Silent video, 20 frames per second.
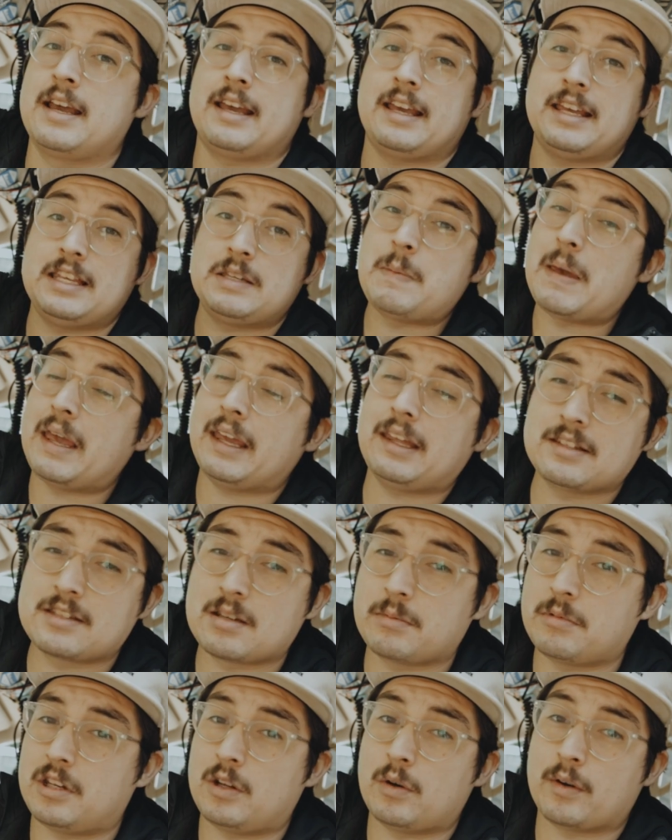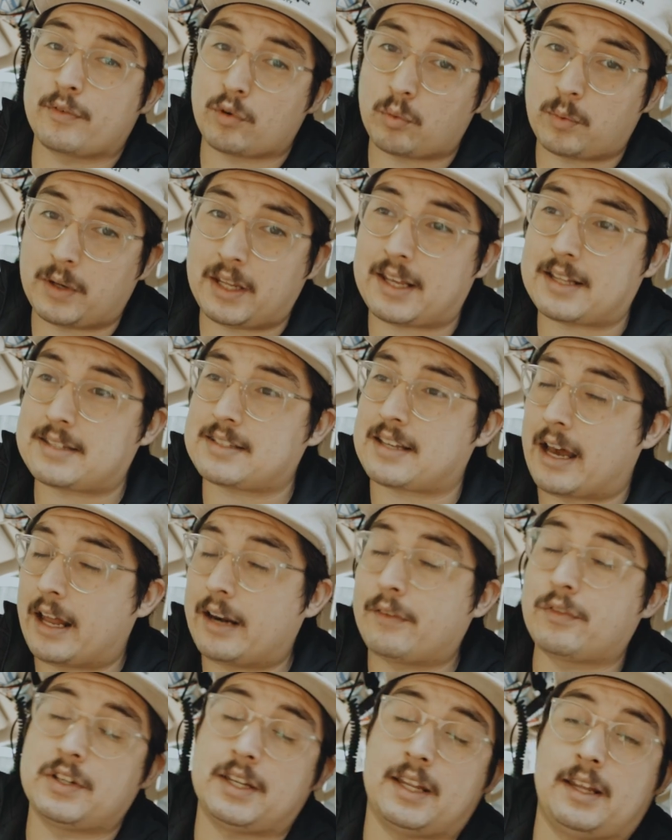He's making something new every week. It's kind
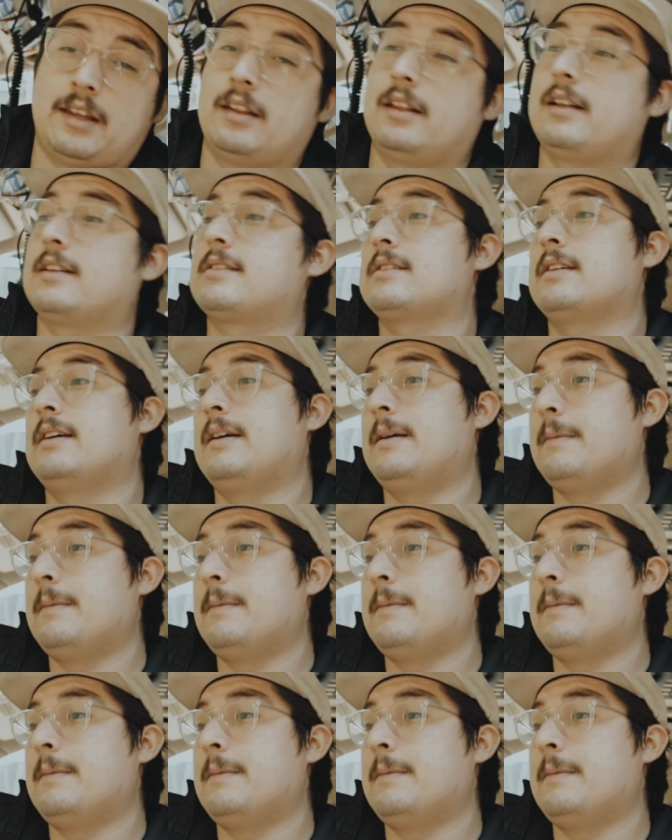of ridiculous.